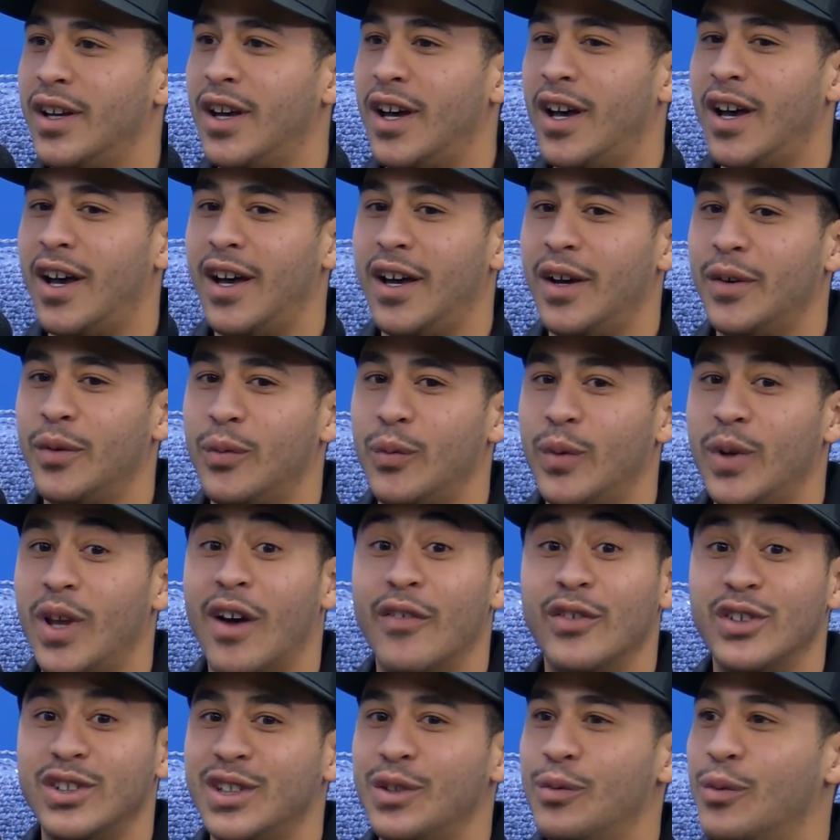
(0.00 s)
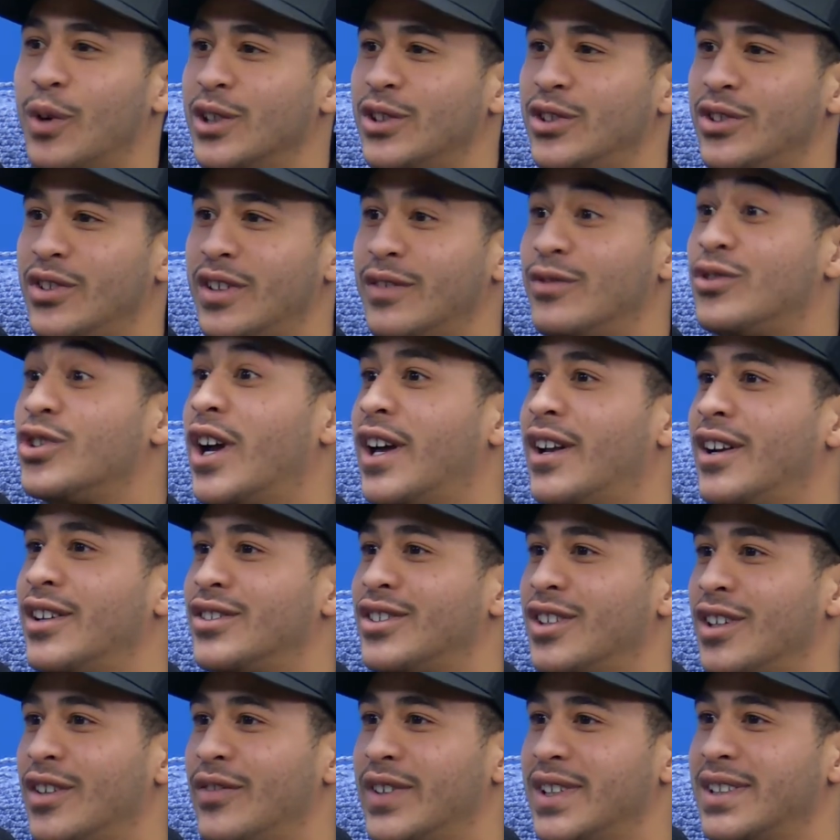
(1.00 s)
Yeah. Uh, we obviously want you to have tried our
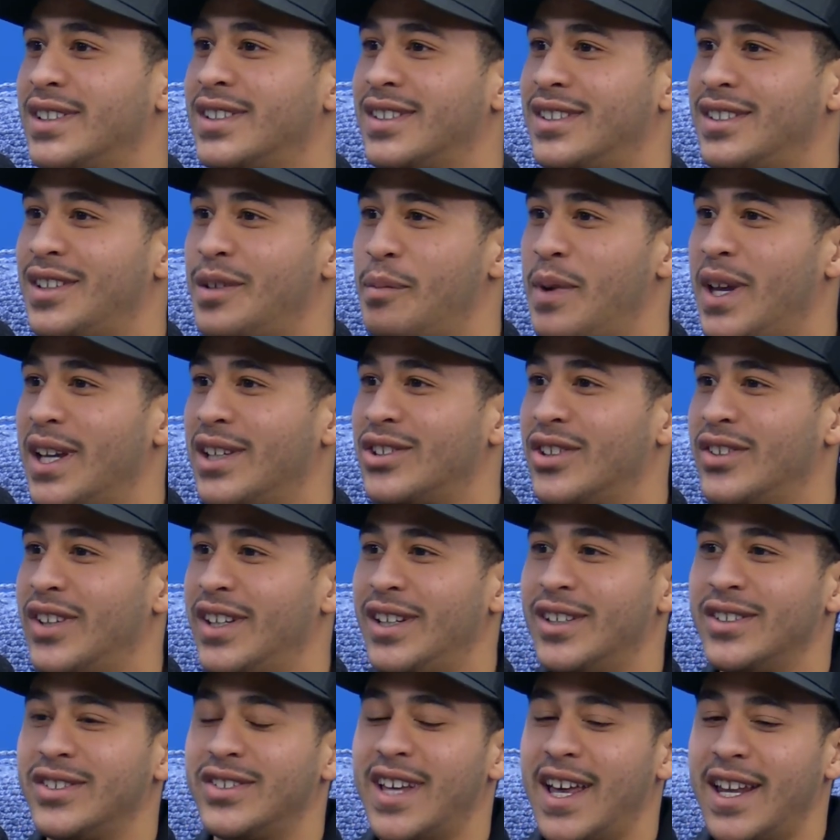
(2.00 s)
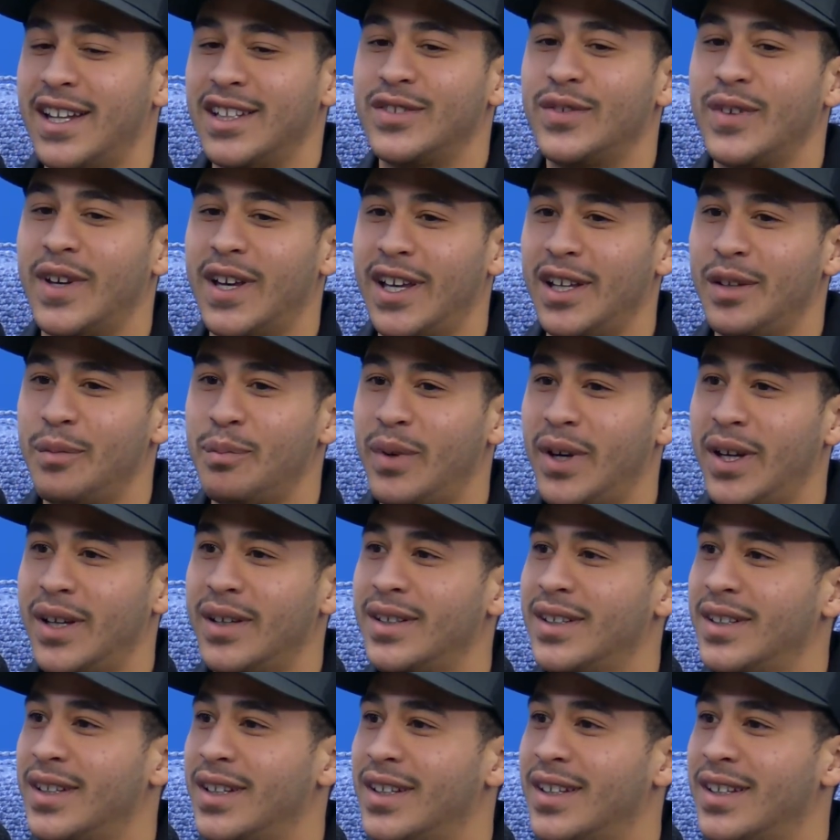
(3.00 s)
service to make sure that a you're satisfied. A little bit of the, the
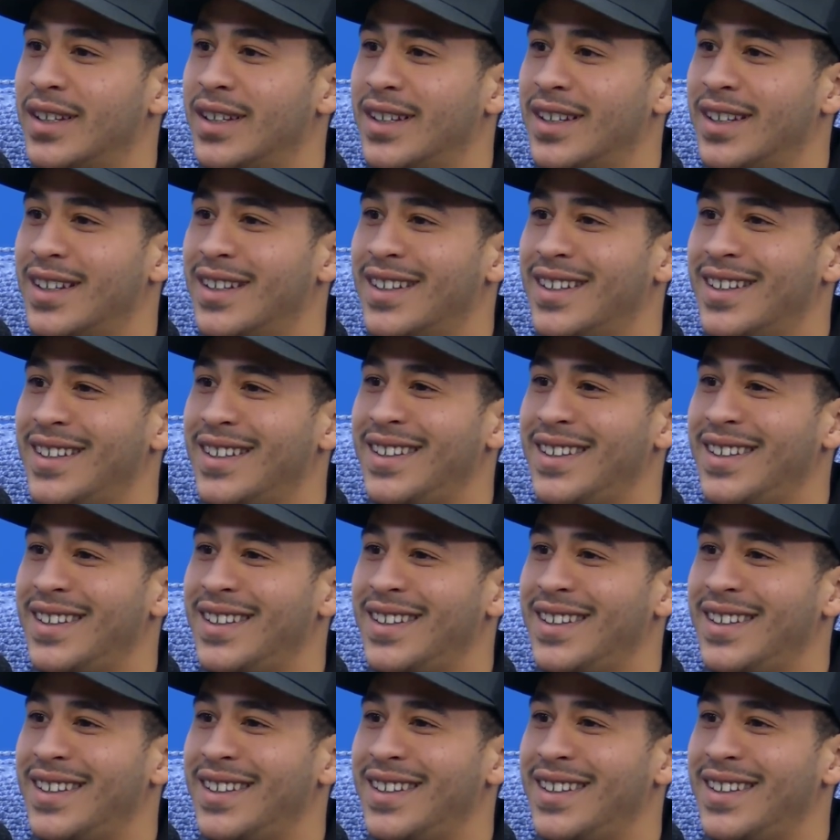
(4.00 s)
pulse bump.